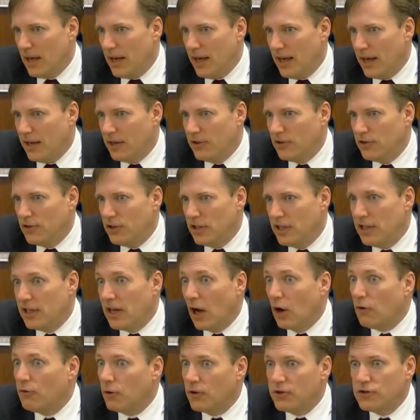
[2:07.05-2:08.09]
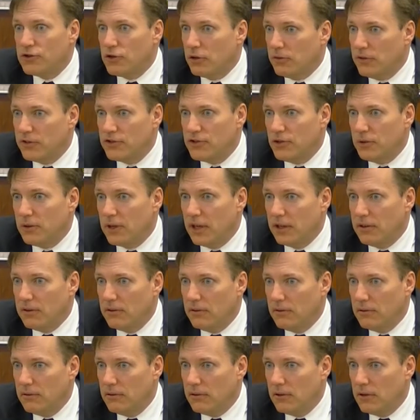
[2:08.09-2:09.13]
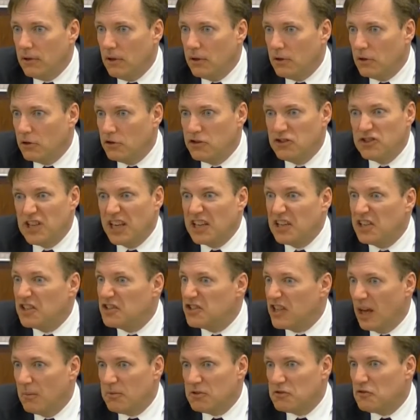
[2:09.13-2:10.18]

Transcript: And in our foreign service, you can you can just take an exam.